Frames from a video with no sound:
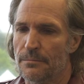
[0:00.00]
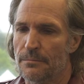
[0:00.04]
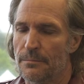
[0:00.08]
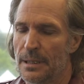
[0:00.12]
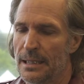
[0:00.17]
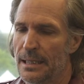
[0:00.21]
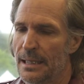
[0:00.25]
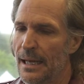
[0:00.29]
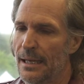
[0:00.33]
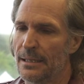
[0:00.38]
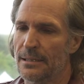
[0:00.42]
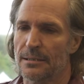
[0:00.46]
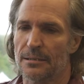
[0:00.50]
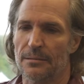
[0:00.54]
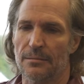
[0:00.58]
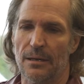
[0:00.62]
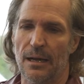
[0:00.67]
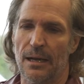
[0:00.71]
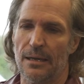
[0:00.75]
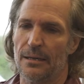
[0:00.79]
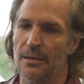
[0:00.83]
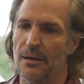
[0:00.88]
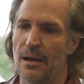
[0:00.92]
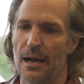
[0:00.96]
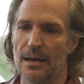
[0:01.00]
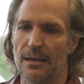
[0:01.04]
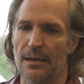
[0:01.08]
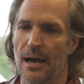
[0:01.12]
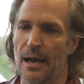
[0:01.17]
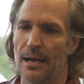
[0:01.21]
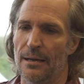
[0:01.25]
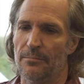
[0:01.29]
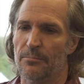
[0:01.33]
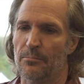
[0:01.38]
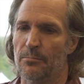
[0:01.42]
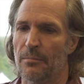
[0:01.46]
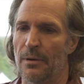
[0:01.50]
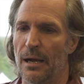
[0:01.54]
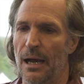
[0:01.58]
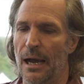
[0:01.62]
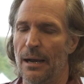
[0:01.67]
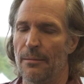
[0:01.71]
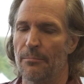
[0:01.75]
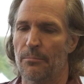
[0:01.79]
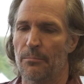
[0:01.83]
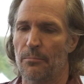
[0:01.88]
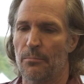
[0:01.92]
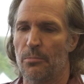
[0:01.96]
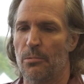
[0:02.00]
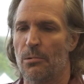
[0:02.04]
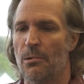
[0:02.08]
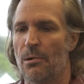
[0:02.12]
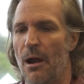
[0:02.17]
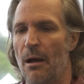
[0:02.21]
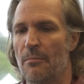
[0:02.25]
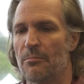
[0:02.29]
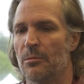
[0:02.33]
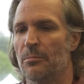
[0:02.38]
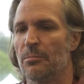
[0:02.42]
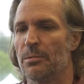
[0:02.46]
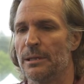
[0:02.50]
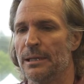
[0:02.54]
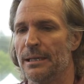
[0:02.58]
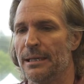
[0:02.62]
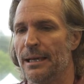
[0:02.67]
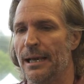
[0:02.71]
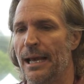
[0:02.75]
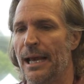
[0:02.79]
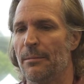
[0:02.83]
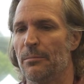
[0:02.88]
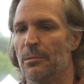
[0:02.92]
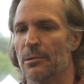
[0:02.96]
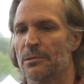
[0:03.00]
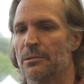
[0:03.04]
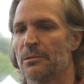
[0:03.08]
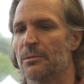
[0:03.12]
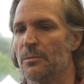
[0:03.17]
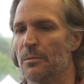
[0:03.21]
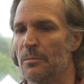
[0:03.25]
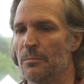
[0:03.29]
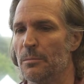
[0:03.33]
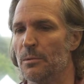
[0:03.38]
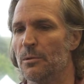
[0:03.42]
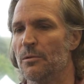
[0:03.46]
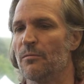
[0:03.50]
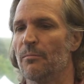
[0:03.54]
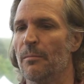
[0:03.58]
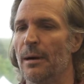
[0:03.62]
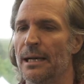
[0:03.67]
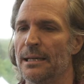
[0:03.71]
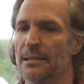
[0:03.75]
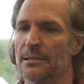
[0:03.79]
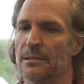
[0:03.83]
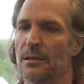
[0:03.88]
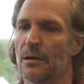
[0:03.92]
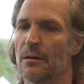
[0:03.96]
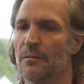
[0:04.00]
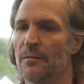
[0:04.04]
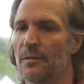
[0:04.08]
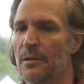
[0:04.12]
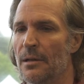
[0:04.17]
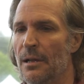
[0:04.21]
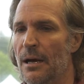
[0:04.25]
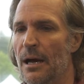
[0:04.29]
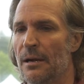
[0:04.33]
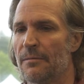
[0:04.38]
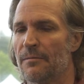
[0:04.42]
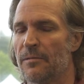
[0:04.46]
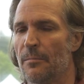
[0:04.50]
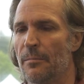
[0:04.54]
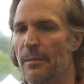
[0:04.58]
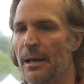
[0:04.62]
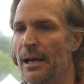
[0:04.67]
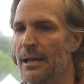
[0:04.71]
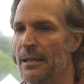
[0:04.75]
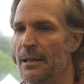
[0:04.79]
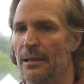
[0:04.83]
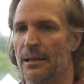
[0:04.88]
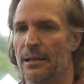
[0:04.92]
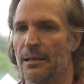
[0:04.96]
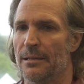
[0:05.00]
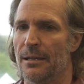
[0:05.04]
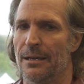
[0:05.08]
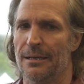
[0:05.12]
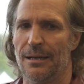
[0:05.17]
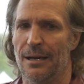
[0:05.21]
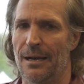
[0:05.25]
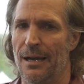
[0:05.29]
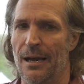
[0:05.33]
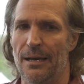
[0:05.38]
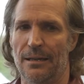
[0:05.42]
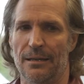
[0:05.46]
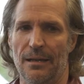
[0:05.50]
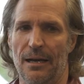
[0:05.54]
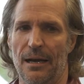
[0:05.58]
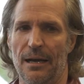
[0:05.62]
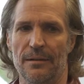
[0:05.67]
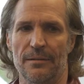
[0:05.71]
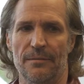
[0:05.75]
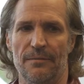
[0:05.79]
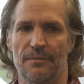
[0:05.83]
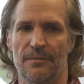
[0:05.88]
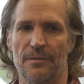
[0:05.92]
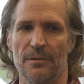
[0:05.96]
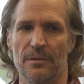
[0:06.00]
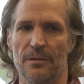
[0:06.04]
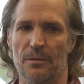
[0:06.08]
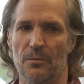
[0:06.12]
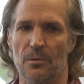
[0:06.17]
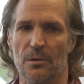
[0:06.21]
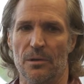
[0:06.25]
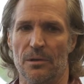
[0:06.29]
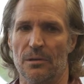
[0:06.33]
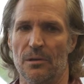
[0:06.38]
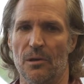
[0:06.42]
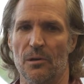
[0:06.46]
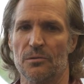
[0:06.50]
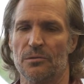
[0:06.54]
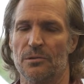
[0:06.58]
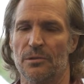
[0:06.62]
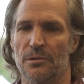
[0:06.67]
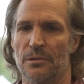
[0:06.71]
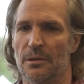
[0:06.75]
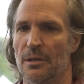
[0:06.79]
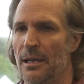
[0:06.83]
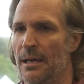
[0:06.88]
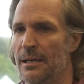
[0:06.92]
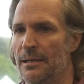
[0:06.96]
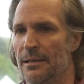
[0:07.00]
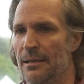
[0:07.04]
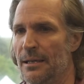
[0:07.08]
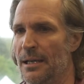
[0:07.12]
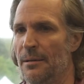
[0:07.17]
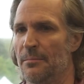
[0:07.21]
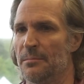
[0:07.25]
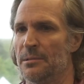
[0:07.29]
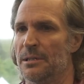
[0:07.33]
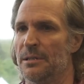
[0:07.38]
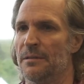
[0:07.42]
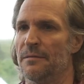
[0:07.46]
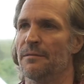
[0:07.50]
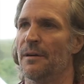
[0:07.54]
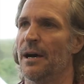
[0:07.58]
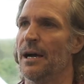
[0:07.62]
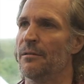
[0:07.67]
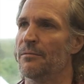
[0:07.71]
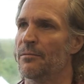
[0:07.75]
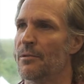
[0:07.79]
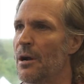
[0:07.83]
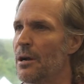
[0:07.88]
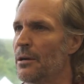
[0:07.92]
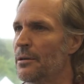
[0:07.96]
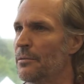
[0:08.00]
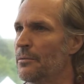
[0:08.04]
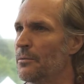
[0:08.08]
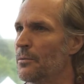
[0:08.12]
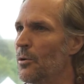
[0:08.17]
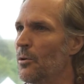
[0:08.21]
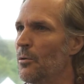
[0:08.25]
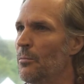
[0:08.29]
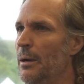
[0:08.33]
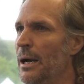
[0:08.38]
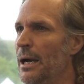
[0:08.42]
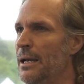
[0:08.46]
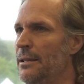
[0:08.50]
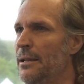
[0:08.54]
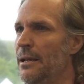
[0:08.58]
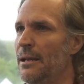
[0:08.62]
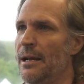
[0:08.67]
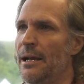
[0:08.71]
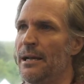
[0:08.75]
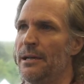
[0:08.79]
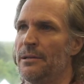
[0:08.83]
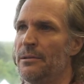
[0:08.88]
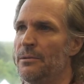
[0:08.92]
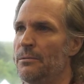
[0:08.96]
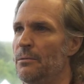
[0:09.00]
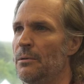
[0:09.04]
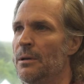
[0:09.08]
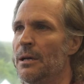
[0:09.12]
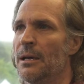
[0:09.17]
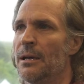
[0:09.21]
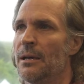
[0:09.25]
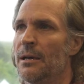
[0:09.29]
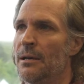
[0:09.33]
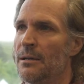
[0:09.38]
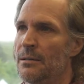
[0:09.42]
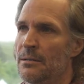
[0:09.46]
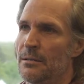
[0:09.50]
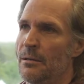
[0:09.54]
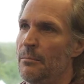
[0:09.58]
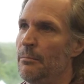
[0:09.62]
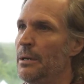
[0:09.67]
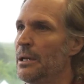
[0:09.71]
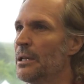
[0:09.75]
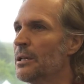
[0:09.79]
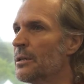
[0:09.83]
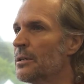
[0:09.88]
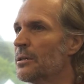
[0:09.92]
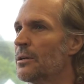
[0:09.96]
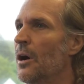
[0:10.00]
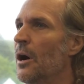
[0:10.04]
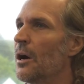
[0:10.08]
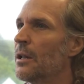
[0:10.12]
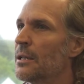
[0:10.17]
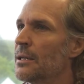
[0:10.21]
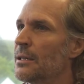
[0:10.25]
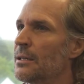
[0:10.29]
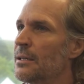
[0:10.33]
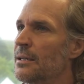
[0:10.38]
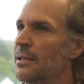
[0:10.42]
that's, I'm probably able to remove myself a lot from that and think like, I feel that we're closer to like an MC5 rock and roll band than I do to Millencolin.